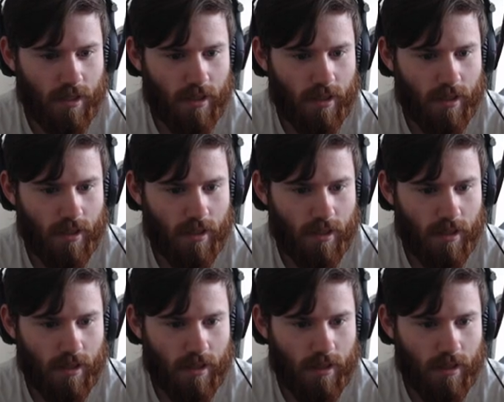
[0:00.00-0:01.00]

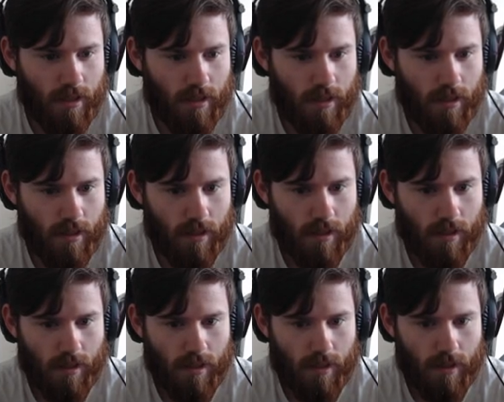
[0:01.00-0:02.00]

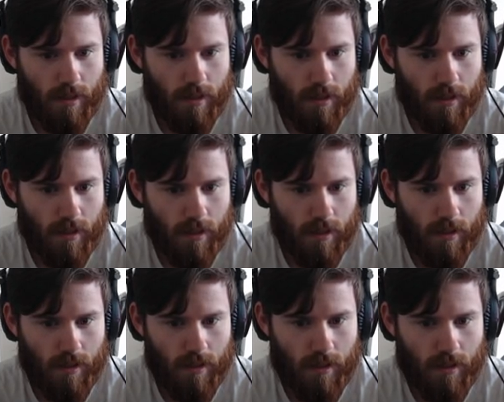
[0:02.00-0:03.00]

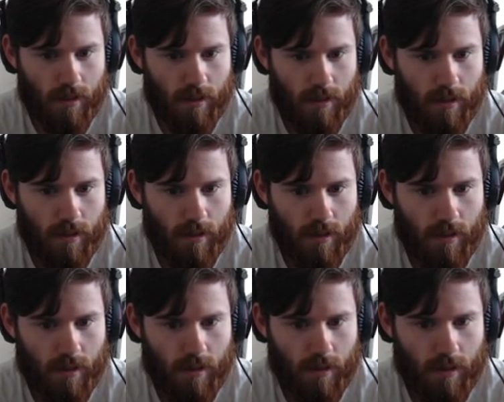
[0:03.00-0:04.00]

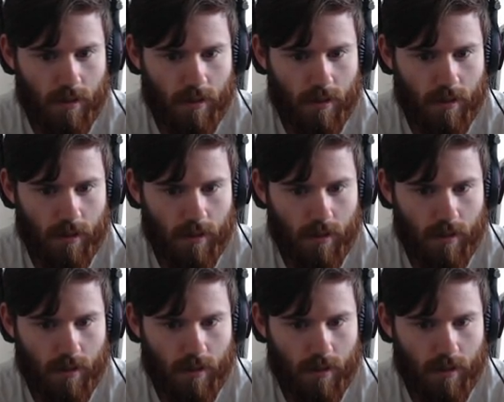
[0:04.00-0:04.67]
No one is speaking in this clip.